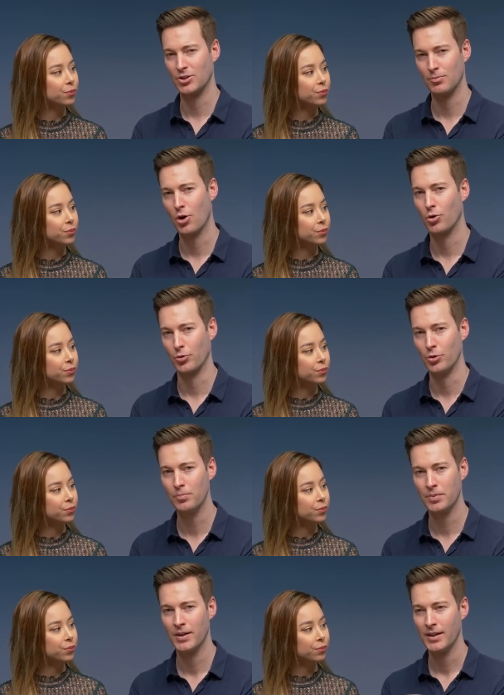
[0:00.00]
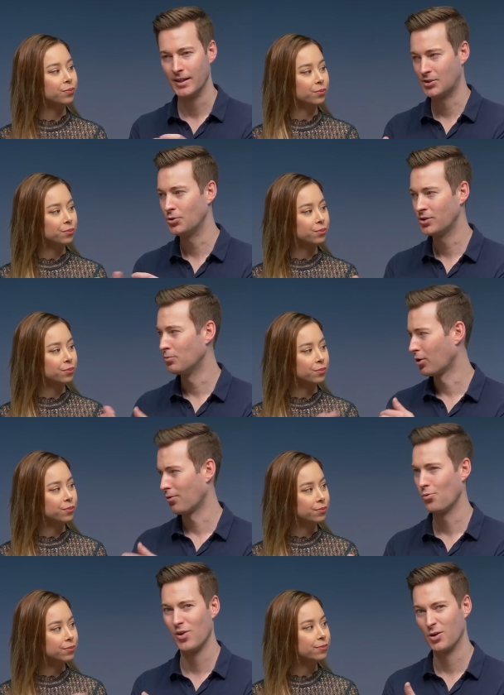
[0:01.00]
Speaker 1: small group. It's usually more of
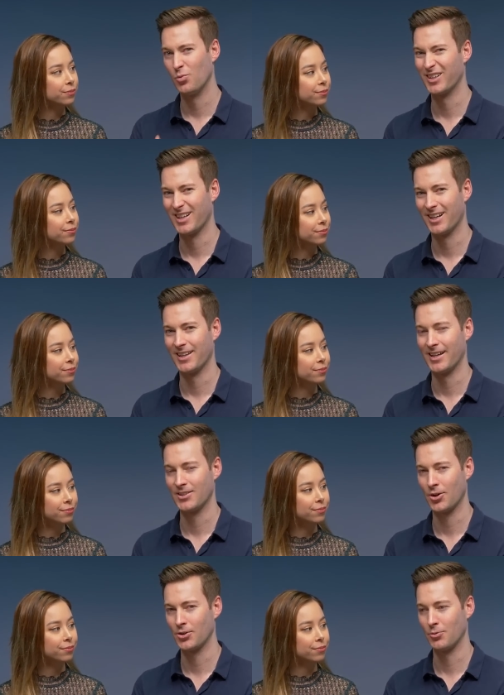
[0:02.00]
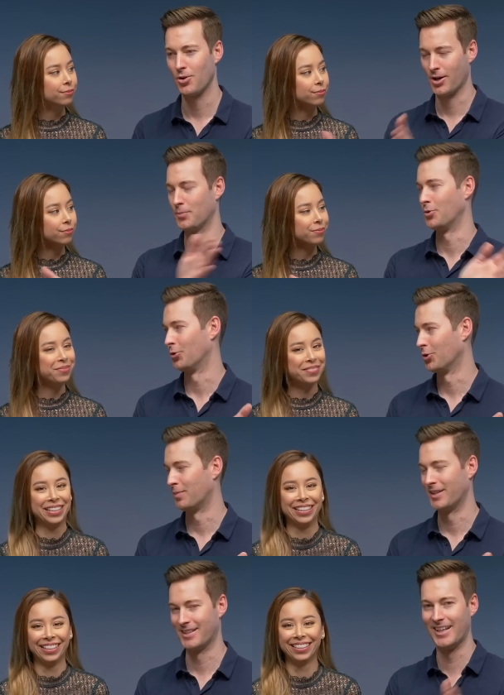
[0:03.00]
a one-on-one kind of thing. It's hard to walk up to a
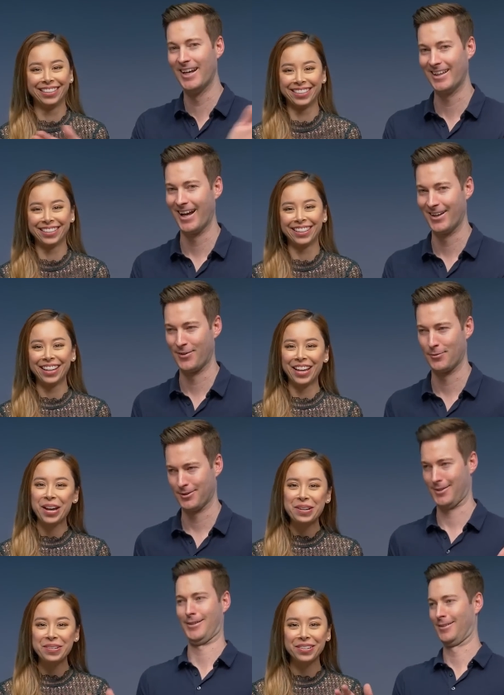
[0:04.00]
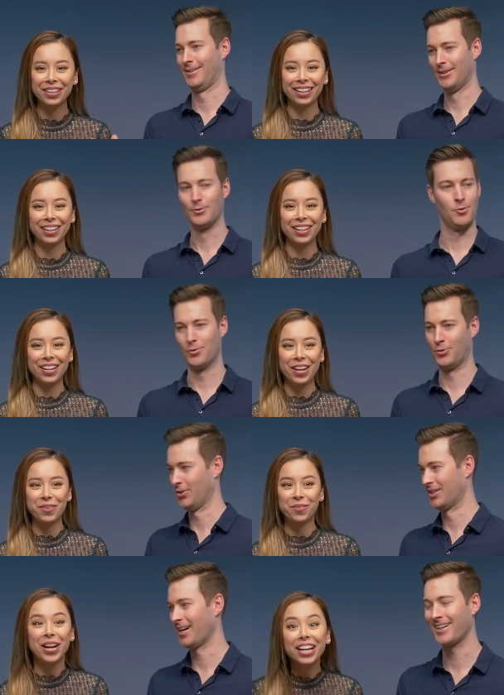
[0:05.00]
group and then say that, and people are like, well, who
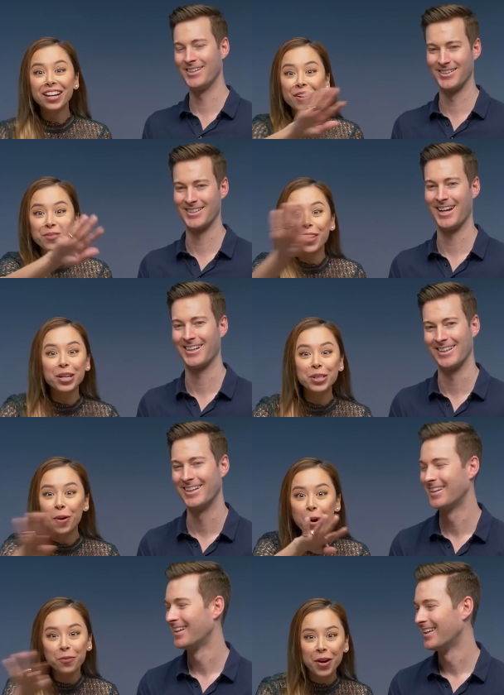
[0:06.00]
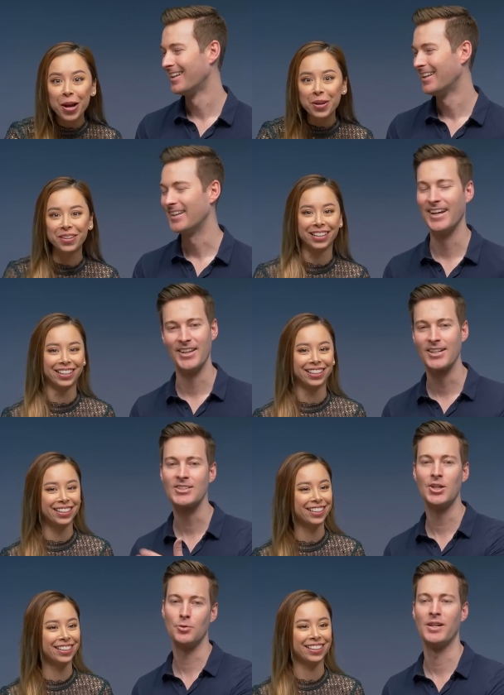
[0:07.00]
are you
Speaker 2: talking to exactly? Where are you all from?
Speaker 1: Yeah, that's
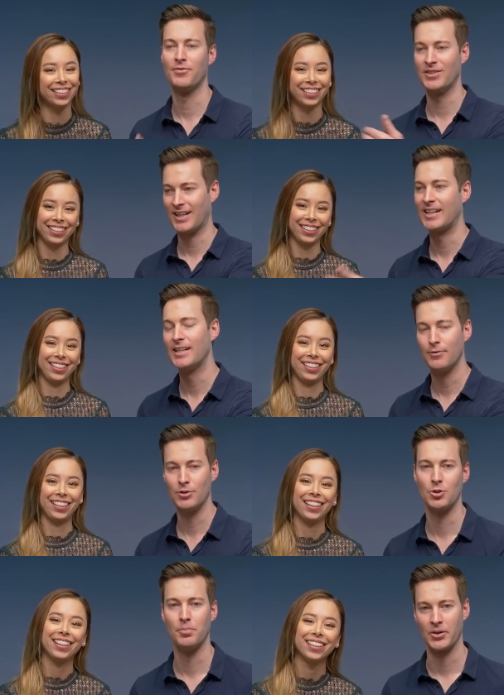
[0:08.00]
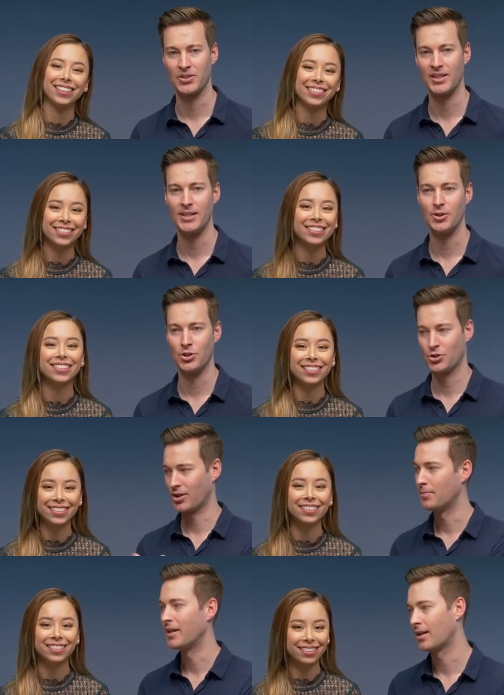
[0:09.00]
a good one if it's like an individual person and you're just
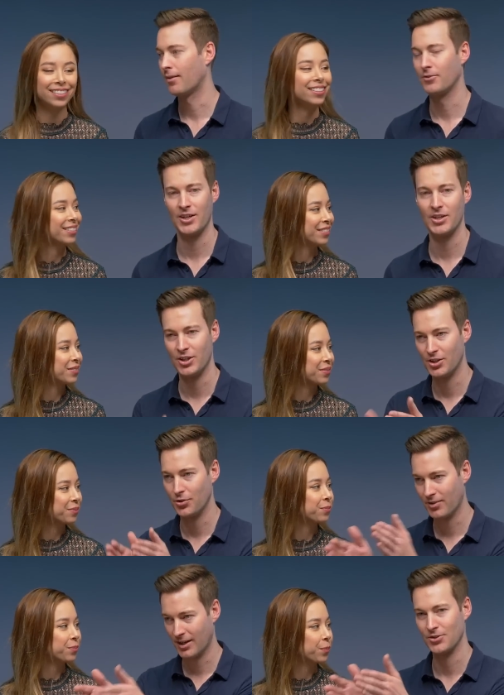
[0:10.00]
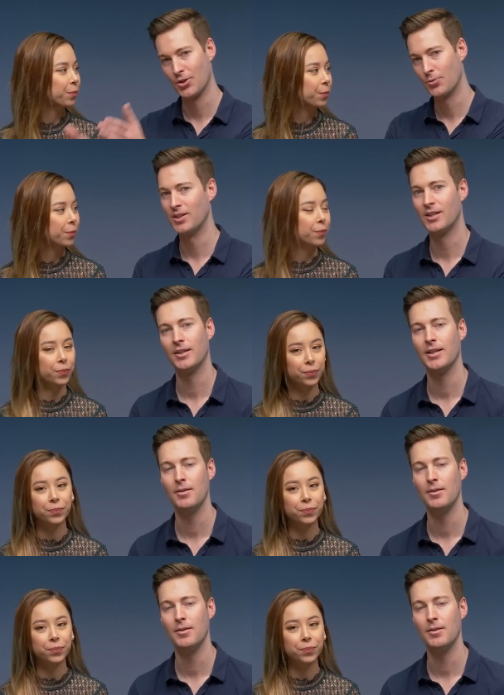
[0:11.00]
trying to make conversation and you've kind of zoned in on